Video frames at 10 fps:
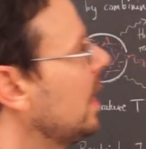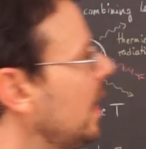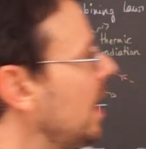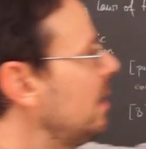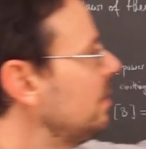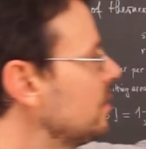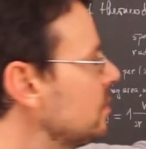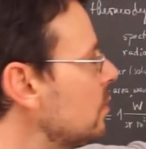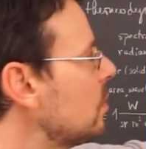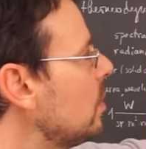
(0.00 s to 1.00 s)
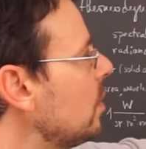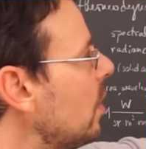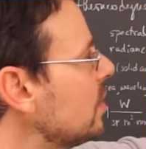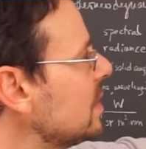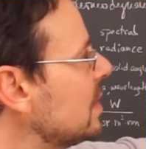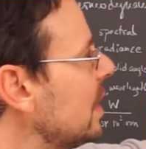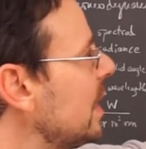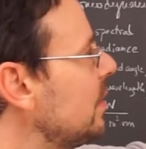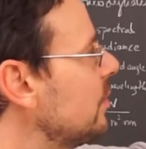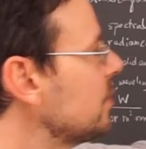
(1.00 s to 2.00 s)
and the so-called
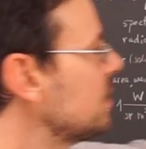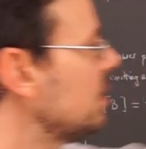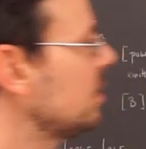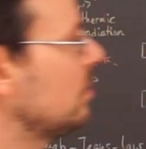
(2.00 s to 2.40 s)
oscillators in the